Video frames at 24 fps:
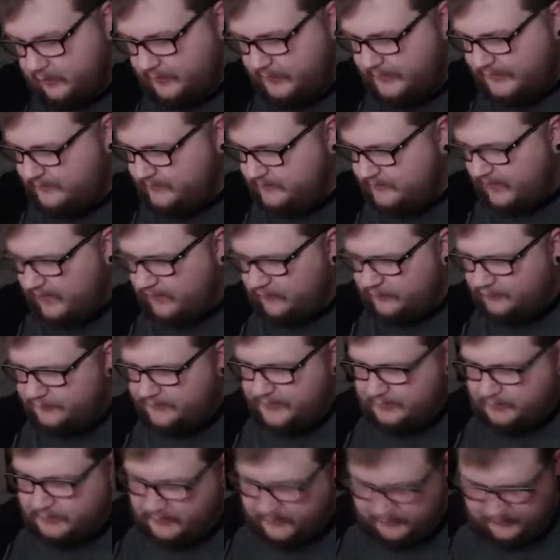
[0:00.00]
Are we? I don't
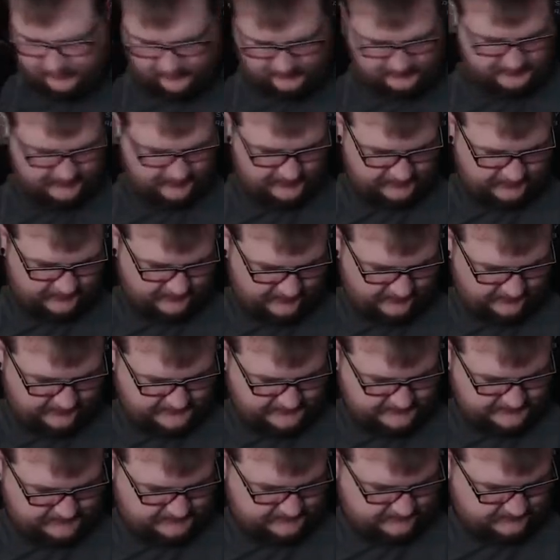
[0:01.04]
think we're done yet,
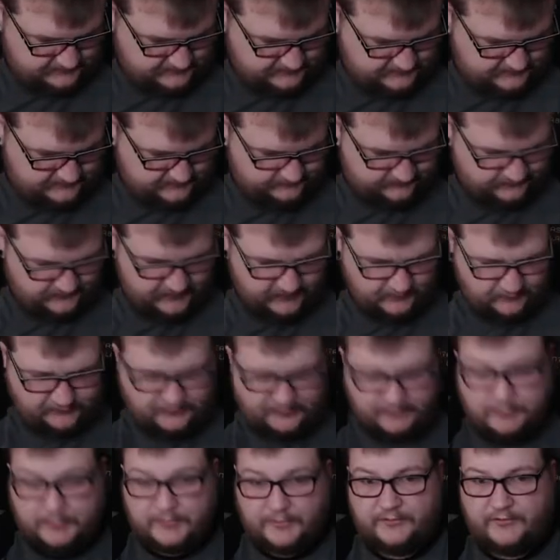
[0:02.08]
guys. I don't
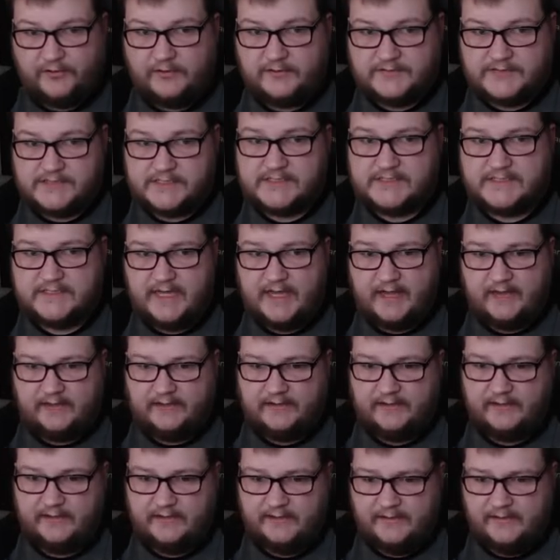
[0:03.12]
think we're done just yet.
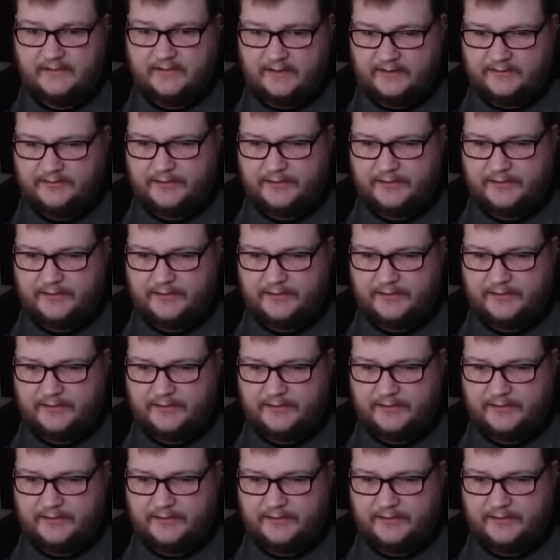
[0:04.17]
I